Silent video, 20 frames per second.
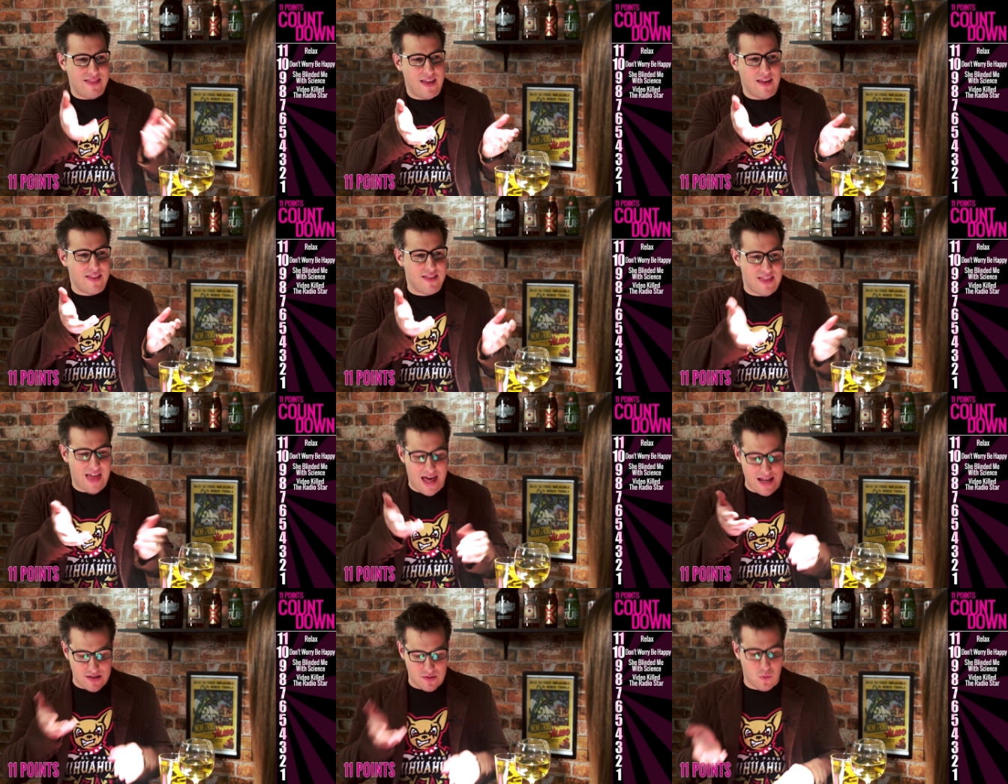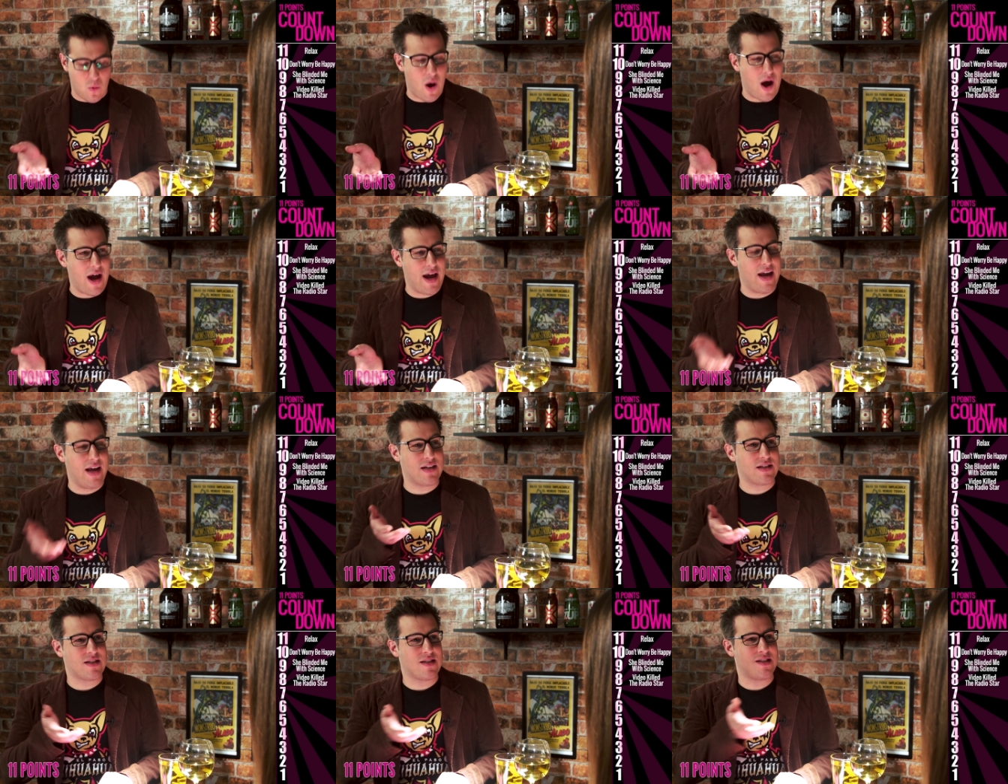think that's why
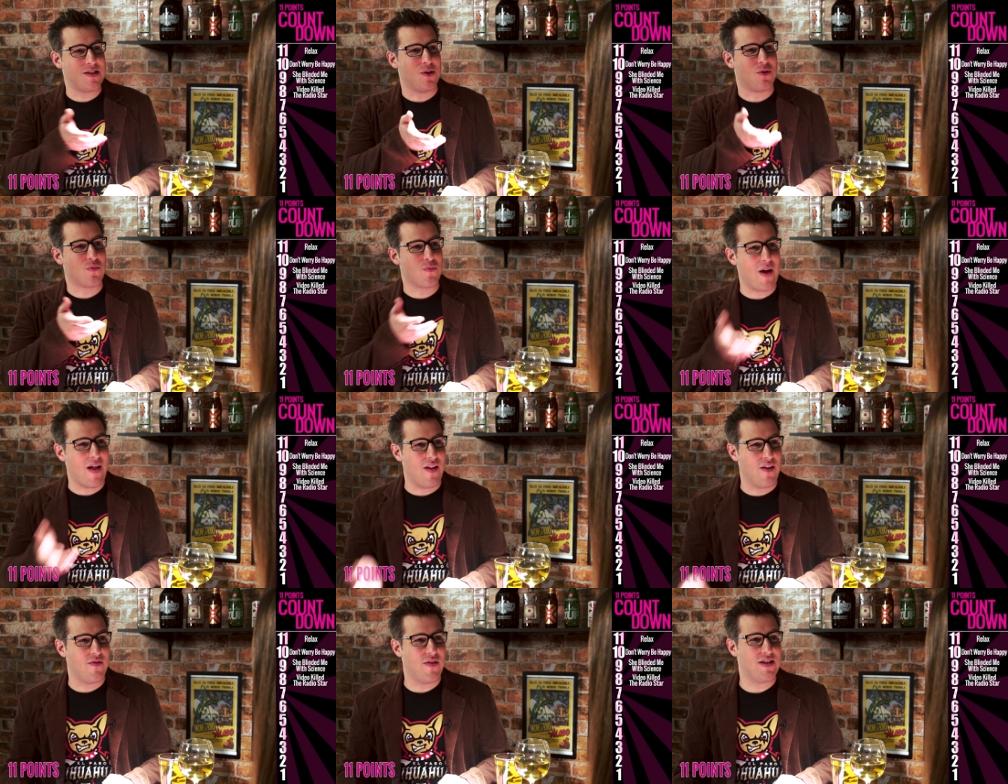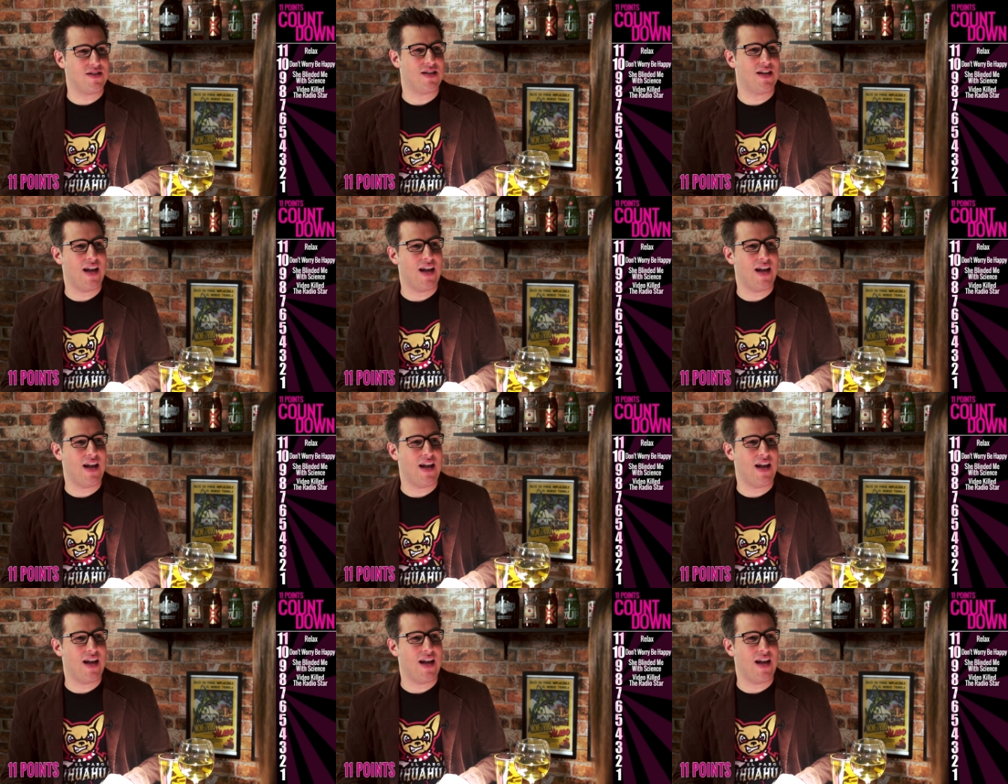it's still relevant